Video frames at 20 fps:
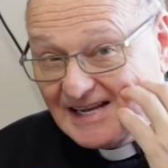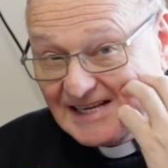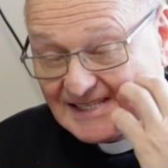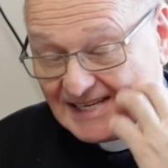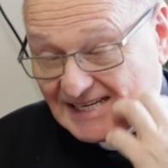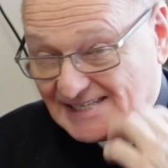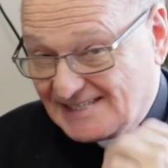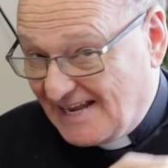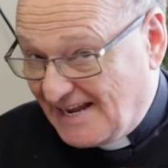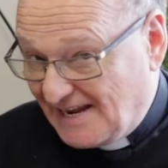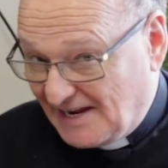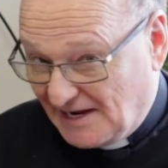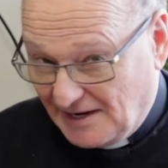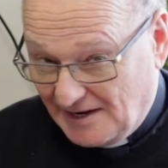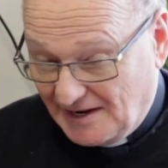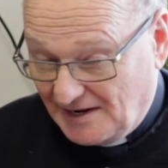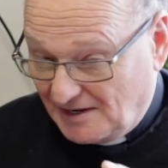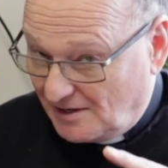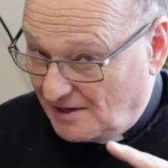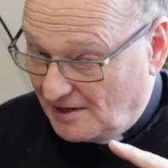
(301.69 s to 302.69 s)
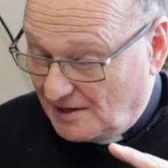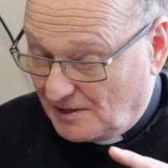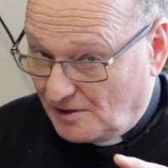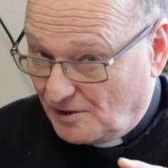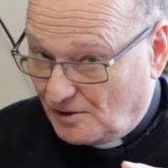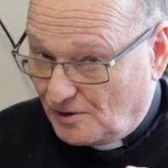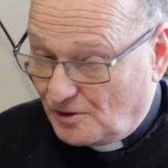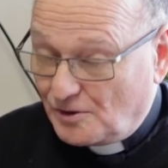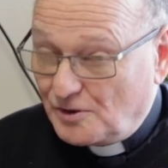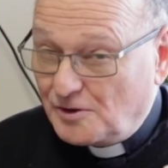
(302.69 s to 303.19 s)
As I say,
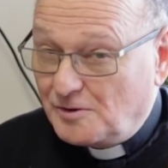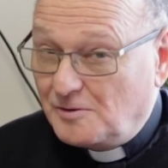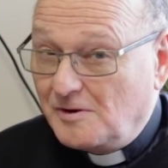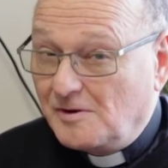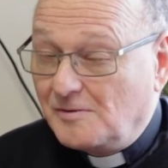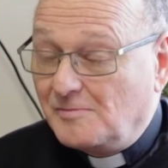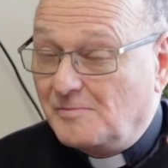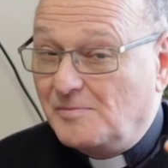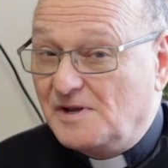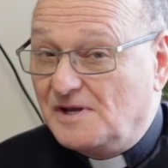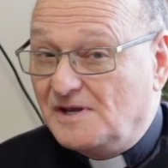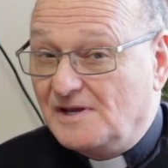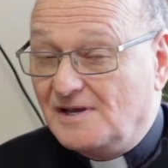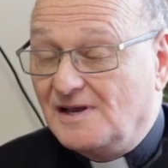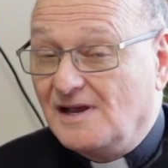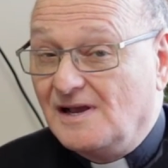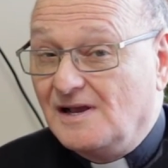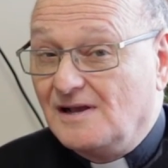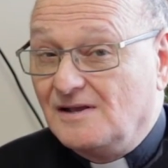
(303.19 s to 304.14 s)
it could be